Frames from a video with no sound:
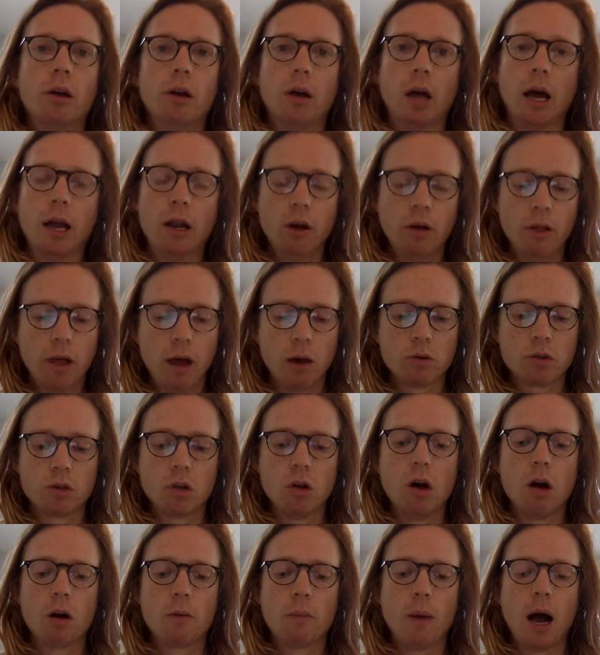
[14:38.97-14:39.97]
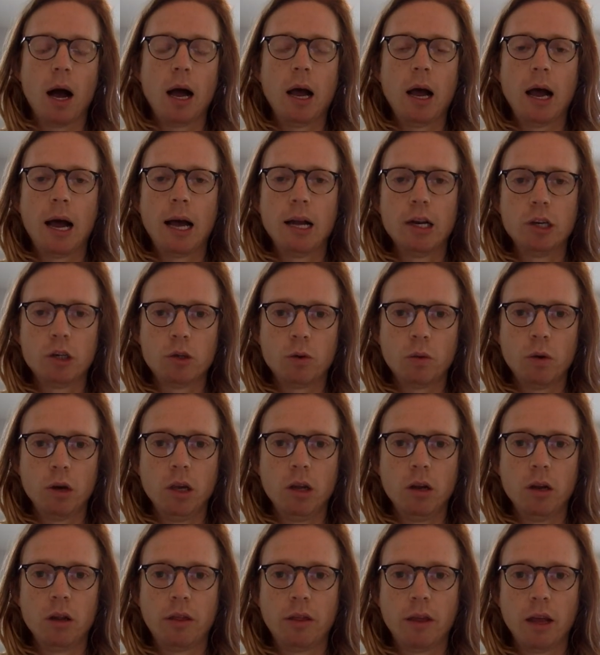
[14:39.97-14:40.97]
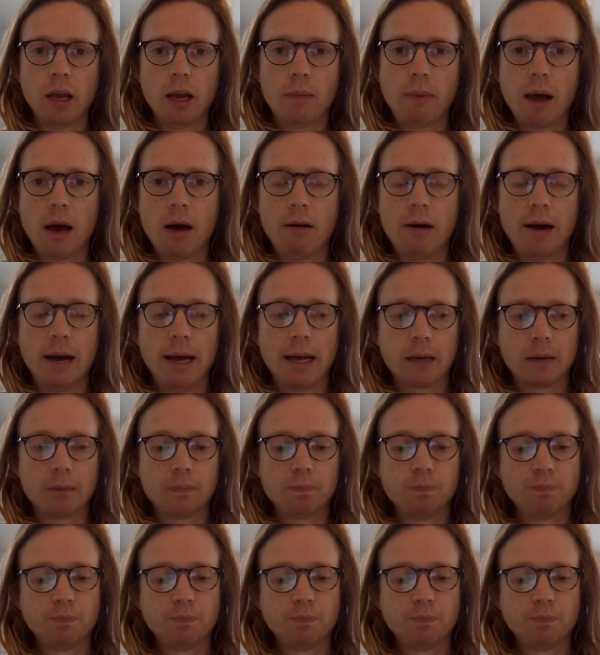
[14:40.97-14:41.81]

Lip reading: I know that was long, but I just want you to think about like